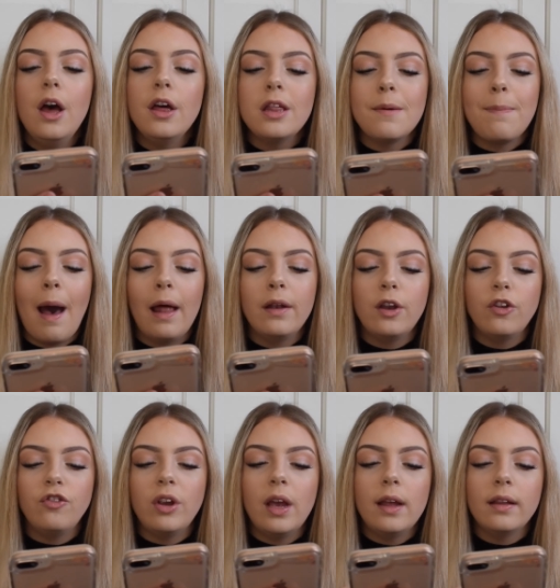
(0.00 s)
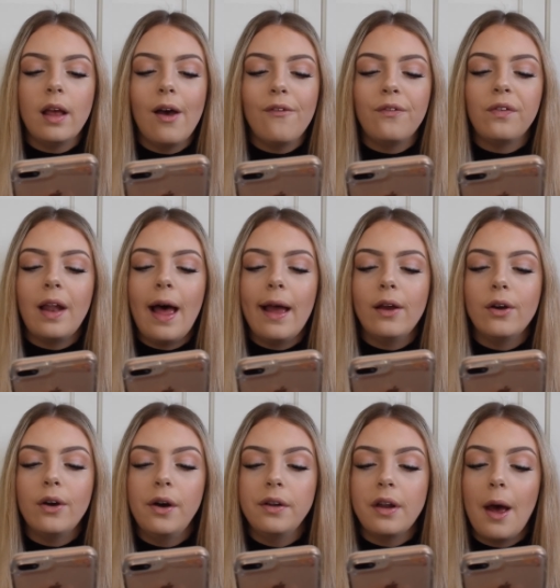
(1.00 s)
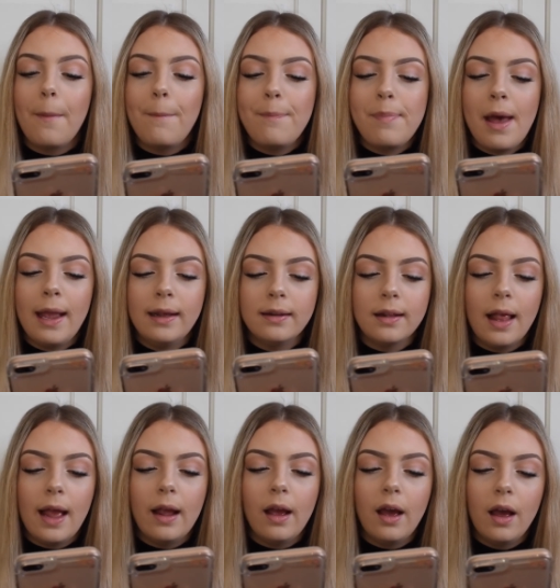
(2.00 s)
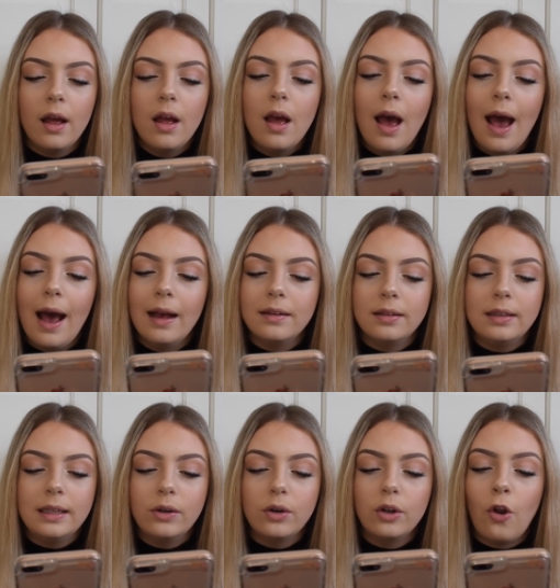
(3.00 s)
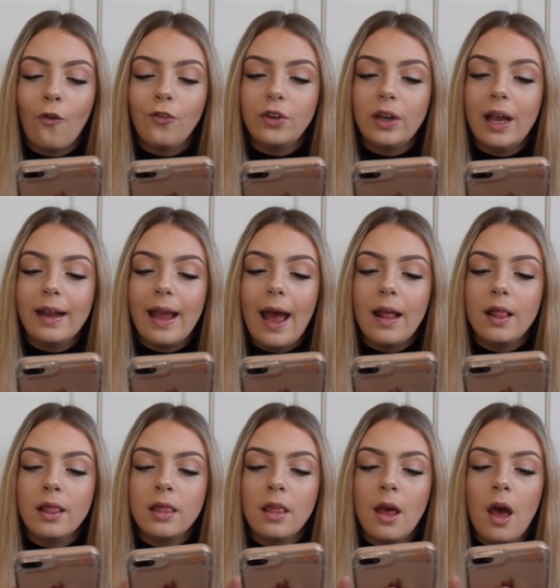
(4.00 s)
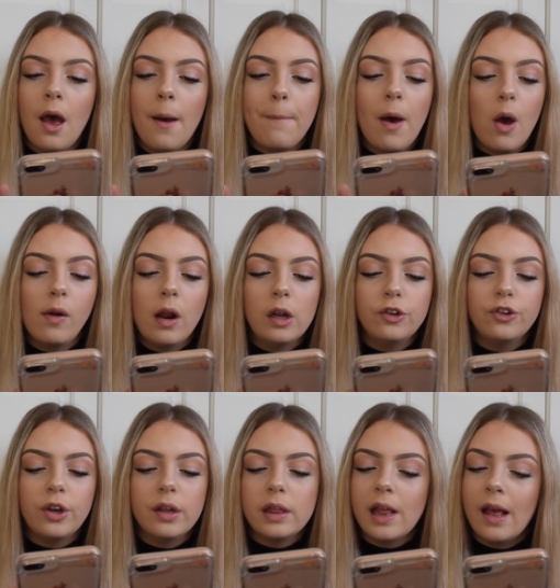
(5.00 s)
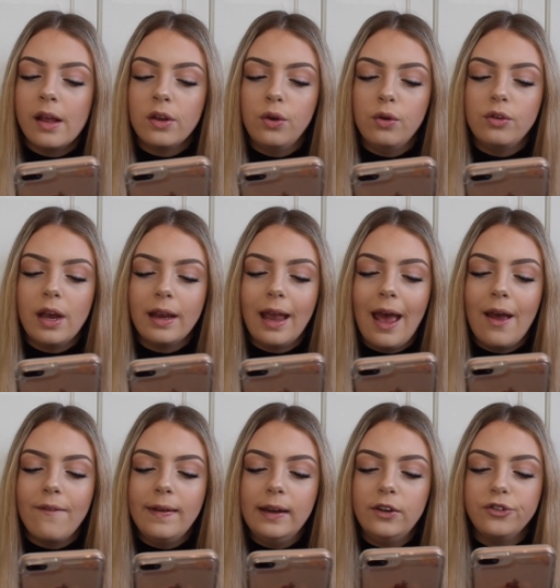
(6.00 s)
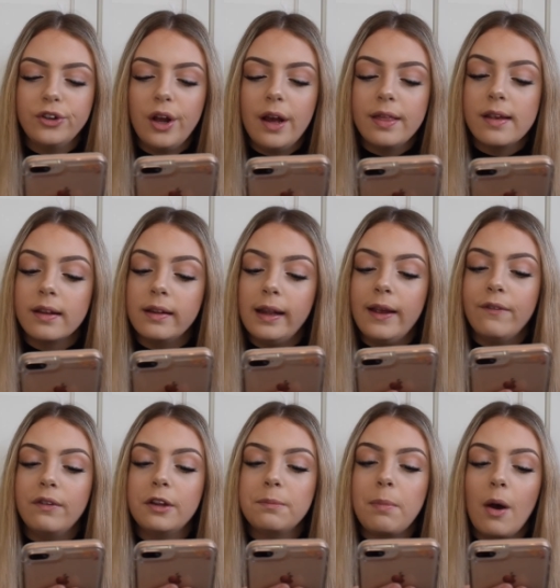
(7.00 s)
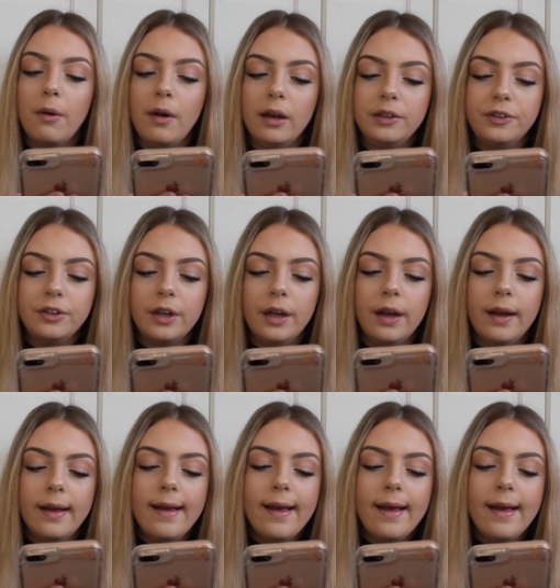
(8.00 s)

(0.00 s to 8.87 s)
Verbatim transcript: the bandages, a fly hood, a base layer, Hatsilk, and obviously again the polo shirt, the UTech AirV shirt and a sleeveless polo shirt,